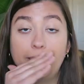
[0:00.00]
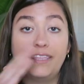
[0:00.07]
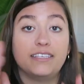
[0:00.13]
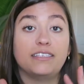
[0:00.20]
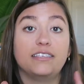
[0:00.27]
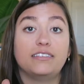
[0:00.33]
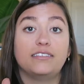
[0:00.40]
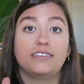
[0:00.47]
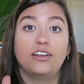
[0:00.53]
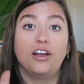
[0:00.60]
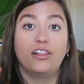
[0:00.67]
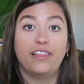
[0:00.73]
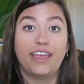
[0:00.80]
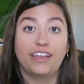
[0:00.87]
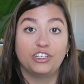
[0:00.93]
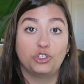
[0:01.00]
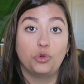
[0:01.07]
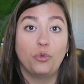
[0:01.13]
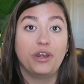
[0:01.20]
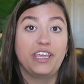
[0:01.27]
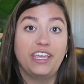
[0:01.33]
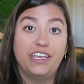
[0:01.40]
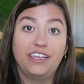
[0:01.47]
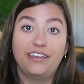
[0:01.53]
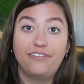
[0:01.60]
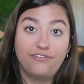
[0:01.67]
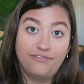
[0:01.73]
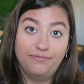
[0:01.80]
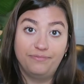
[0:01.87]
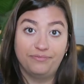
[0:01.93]
This is like a twenty,
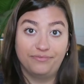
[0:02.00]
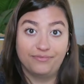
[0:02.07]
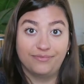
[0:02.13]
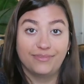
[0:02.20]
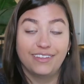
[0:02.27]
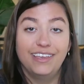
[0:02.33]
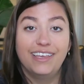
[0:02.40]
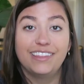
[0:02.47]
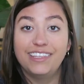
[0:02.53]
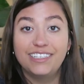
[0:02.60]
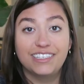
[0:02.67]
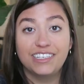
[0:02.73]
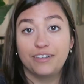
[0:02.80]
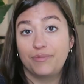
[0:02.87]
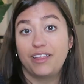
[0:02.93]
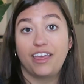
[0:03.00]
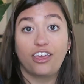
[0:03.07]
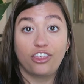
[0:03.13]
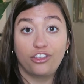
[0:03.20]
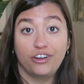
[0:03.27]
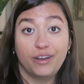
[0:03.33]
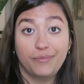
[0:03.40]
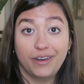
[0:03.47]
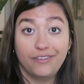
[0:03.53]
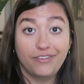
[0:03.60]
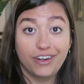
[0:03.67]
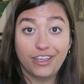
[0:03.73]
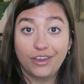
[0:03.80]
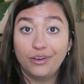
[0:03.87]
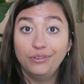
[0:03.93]
this is gonna be like a thirty minute
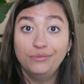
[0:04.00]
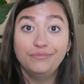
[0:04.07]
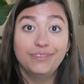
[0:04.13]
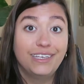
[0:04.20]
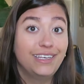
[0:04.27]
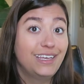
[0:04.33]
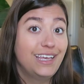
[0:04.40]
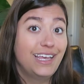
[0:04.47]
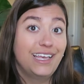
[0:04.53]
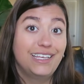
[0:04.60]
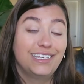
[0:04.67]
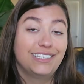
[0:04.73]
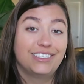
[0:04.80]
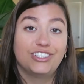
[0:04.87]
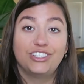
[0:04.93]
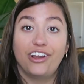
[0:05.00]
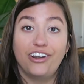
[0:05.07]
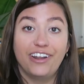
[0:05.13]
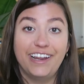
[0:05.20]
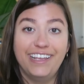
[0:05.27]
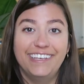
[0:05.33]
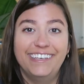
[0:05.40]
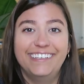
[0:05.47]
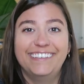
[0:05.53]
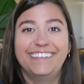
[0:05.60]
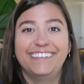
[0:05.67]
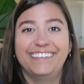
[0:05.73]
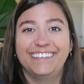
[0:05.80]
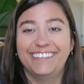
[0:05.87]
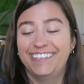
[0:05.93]
video. Sorry,
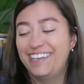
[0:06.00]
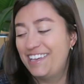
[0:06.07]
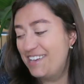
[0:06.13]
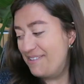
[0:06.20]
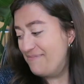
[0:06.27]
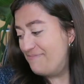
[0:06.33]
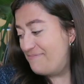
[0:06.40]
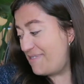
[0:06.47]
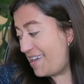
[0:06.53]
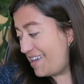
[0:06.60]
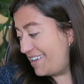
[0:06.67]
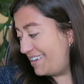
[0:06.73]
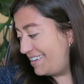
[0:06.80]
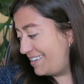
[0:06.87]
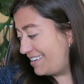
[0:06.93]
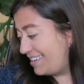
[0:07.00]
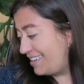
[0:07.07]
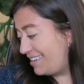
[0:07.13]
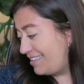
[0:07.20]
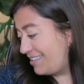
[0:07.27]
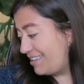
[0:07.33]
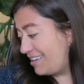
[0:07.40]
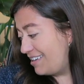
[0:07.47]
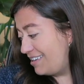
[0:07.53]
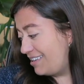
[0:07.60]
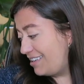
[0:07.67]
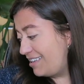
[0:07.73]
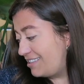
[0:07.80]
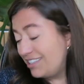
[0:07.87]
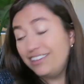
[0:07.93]
but
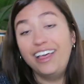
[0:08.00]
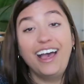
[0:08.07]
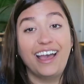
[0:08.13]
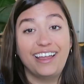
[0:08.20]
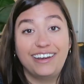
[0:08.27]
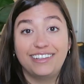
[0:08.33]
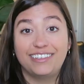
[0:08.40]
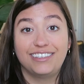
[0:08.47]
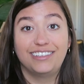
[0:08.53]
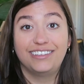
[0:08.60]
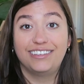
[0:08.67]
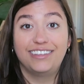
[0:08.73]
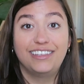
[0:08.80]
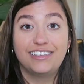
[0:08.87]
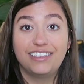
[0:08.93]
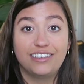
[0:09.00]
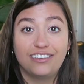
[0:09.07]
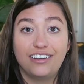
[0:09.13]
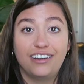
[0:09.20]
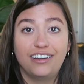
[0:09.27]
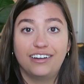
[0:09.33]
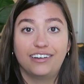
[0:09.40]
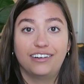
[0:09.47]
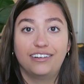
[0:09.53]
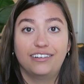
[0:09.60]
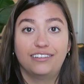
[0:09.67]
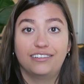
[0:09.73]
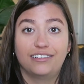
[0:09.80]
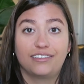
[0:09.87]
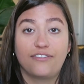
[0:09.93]
it's a lot. It's a, this is our
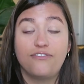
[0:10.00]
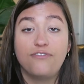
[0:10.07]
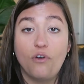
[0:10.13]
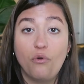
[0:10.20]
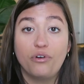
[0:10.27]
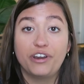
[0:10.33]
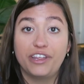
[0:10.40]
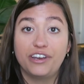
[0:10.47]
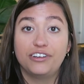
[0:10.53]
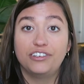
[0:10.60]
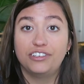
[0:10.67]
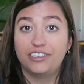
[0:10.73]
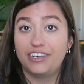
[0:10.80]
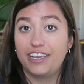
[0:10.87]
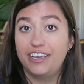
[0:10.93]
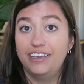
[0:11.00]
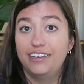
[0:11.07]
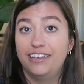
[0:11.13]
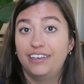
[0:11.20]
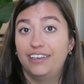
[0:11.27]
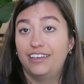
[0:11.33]
four year journey.